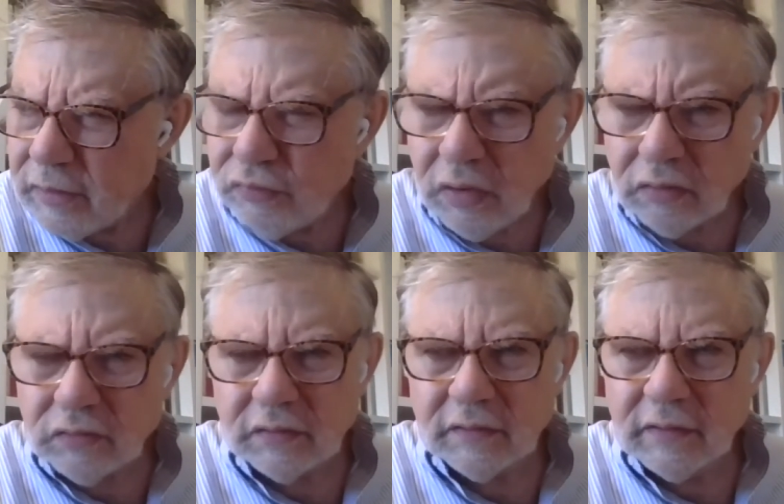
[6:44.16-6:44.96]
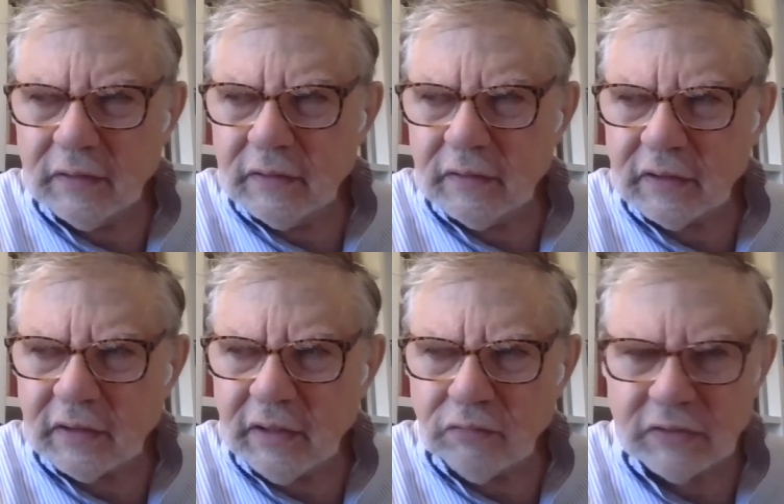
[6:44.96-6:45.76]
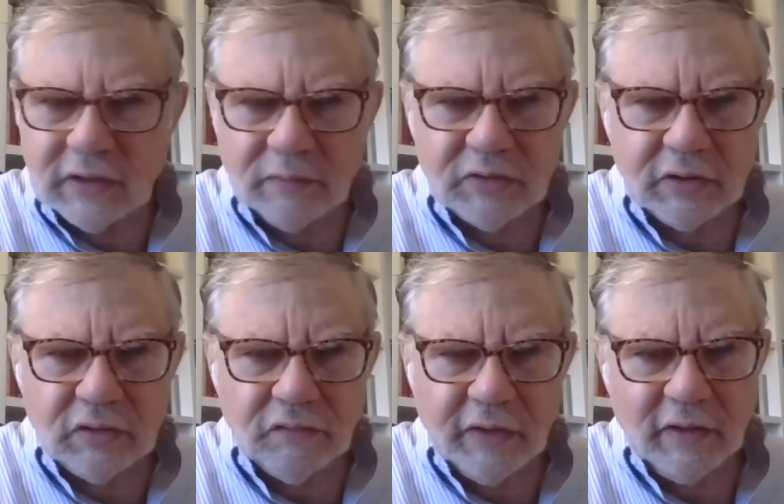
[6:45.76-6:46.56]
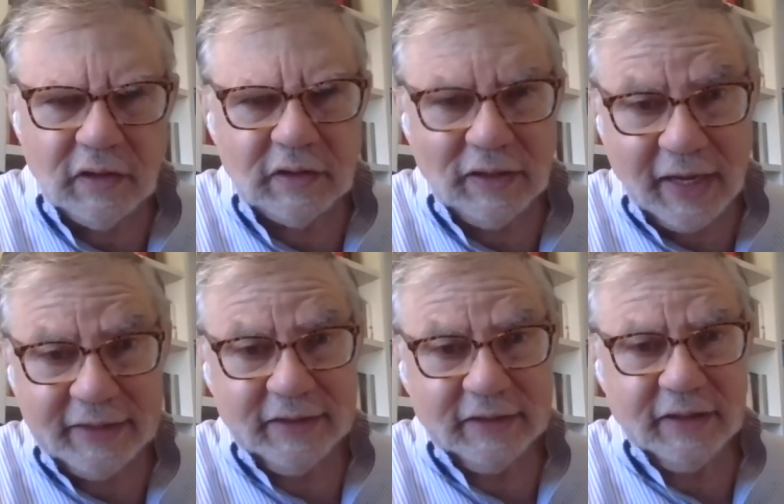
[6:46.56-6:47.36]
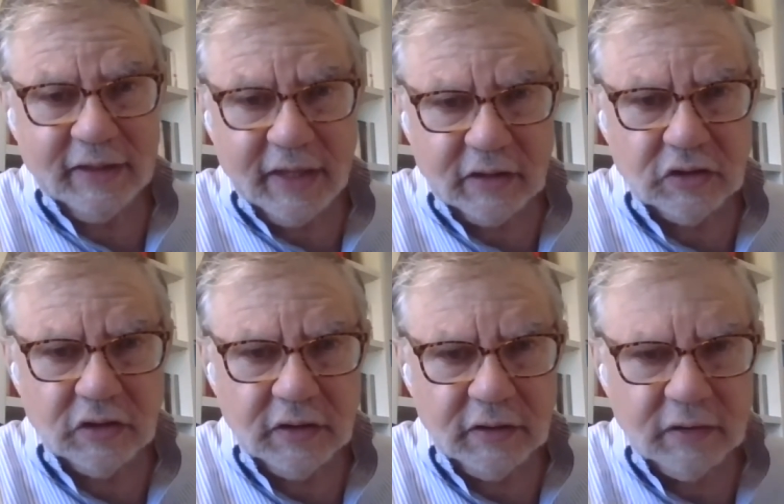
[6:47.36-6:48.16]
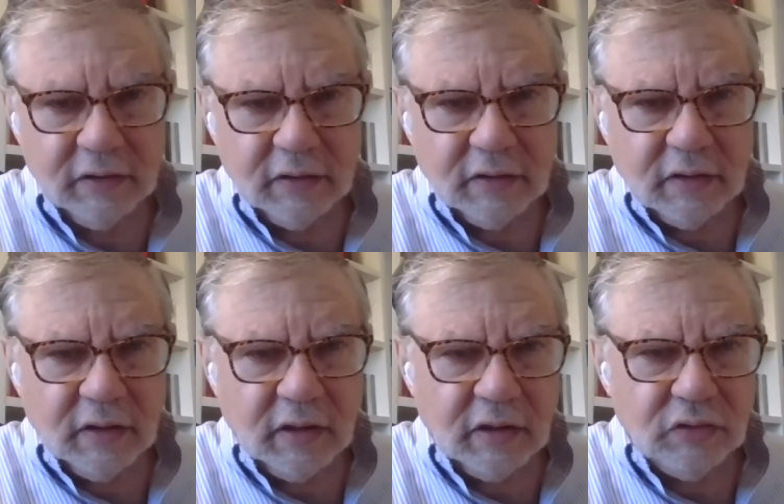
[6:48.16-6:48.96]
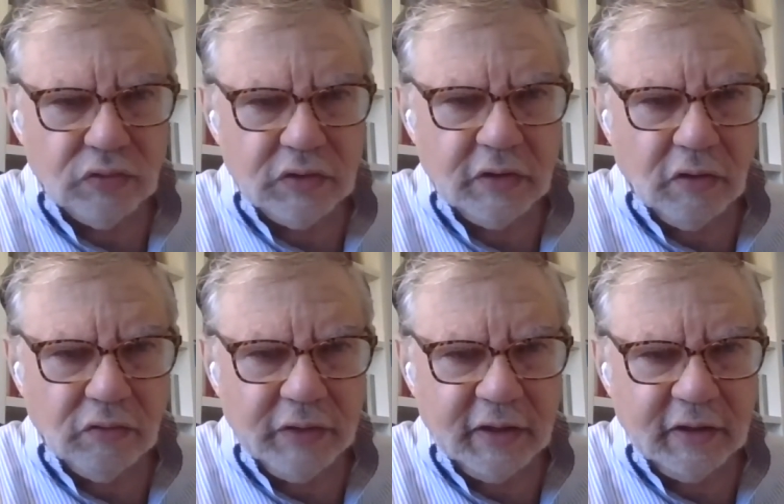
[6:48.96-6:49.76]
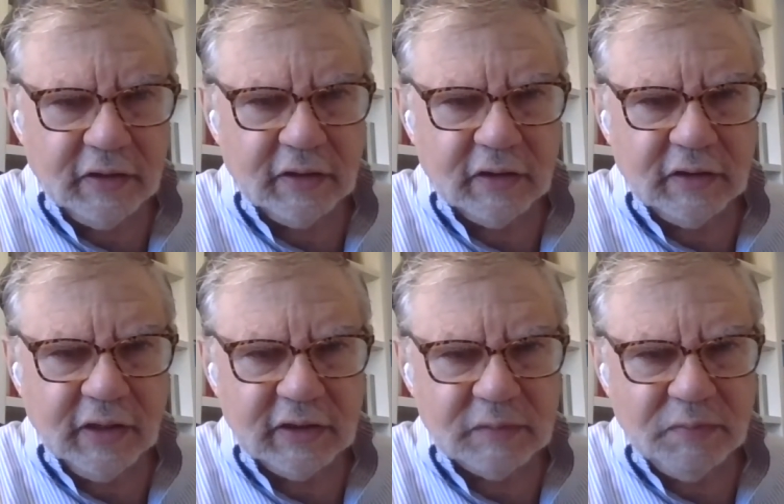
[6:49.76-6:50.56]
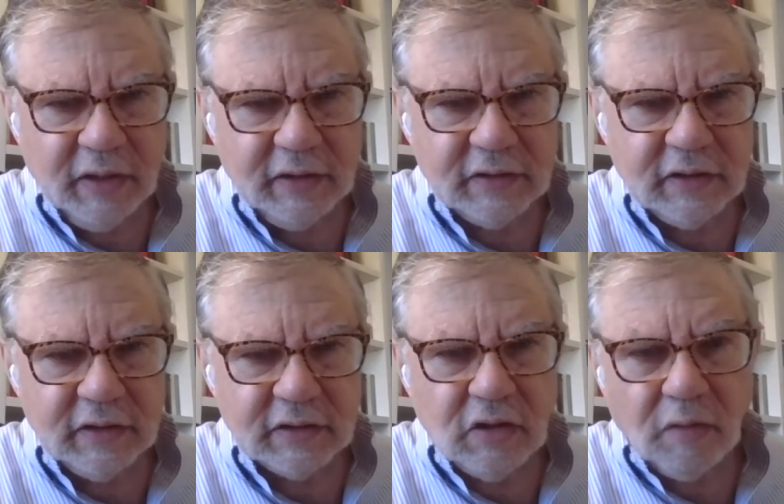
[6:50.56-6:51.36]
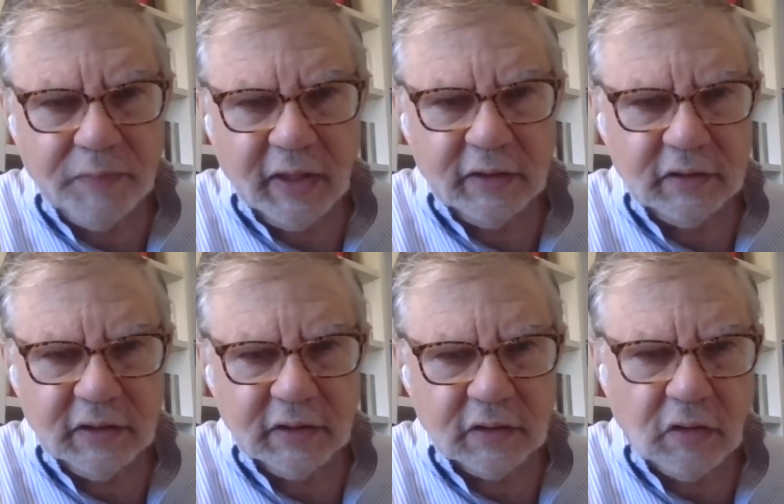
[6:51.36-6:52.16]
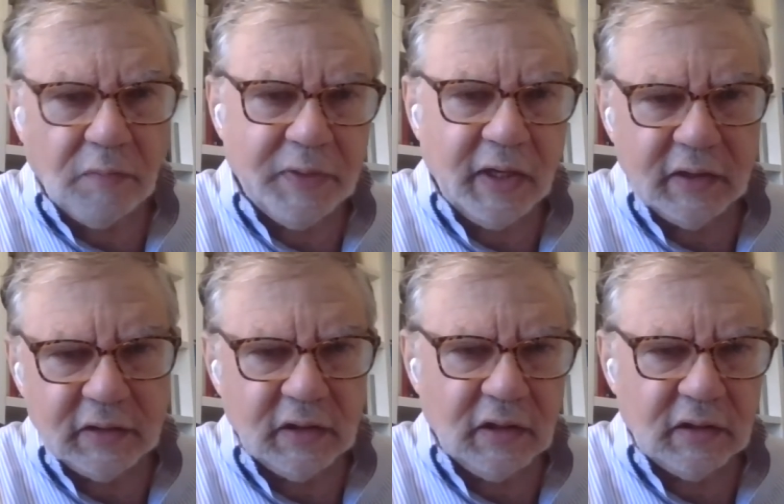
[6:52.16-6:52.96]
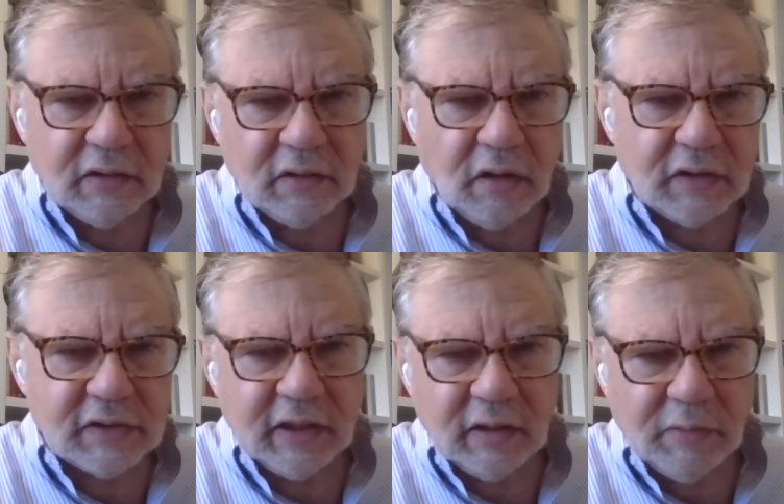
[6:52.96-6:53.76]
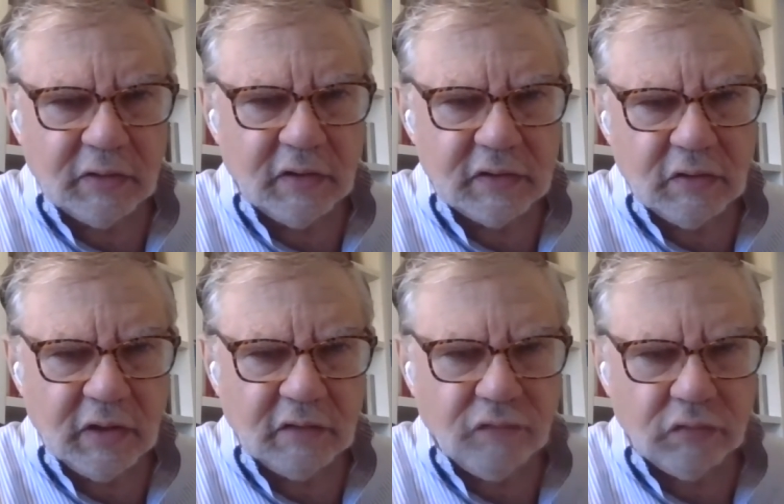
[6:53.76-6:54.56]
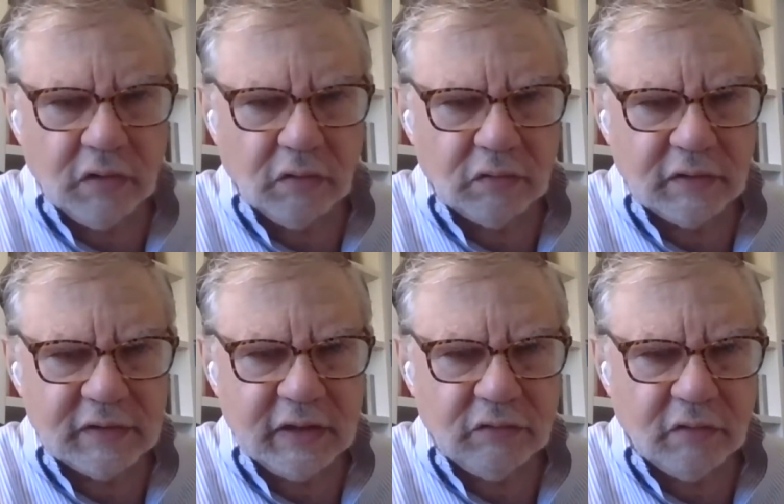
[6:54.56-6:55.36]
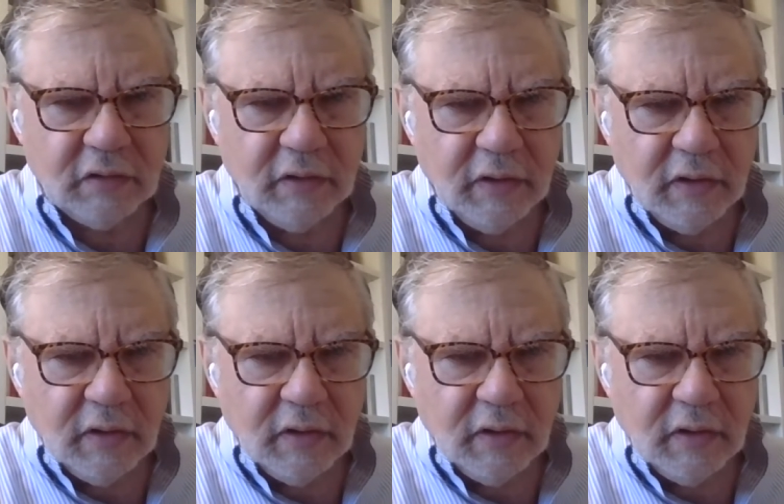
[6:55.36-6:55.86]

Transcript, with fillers: you note that they were subject to very little editing actually. Uh, usually the only editing that takes place is copy editing, the copy editor asking about this or that footnote, etc.